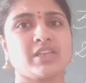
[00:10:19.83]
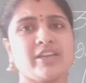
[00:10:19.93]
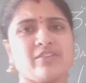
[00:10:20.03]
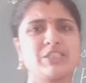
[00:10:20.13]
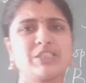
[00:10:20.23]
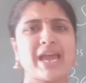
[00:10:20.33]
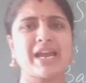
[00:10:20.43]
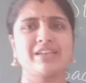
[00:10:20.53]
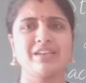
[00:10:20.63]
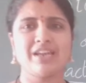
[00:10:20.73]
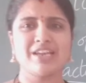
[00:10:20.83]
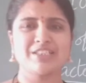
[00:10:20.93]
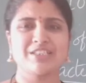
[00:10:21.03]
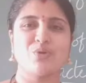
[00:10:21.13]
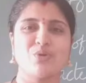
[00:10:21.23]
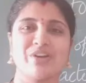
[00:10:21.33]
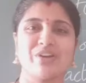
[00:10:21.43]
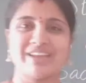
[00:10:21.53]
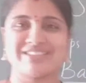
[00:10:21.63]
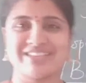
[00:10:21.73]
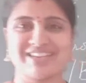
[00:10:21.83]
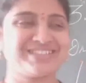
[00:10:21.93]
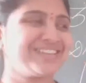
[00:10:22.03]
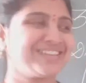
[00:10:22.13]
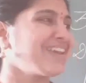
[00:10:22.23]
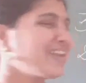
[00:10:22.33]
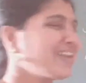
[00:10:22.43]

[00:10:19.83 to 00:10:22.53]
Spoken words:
Which bacteria is more dangerous?